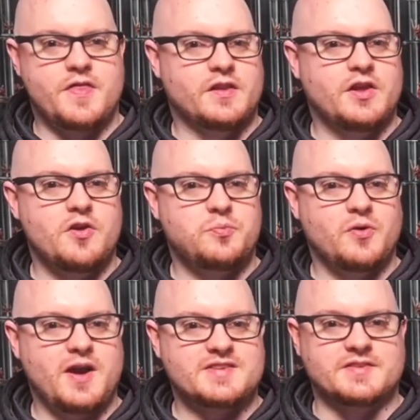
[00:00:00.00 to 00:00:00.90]
For the
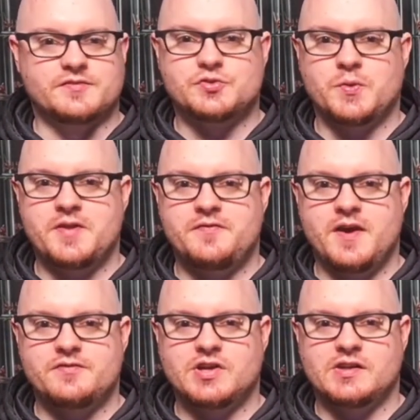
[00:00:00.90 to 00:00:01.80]
low price of
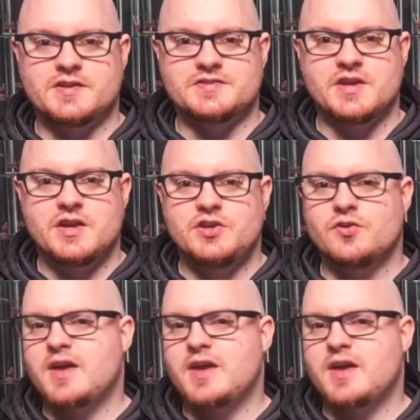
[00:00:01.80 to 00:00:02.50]
$25,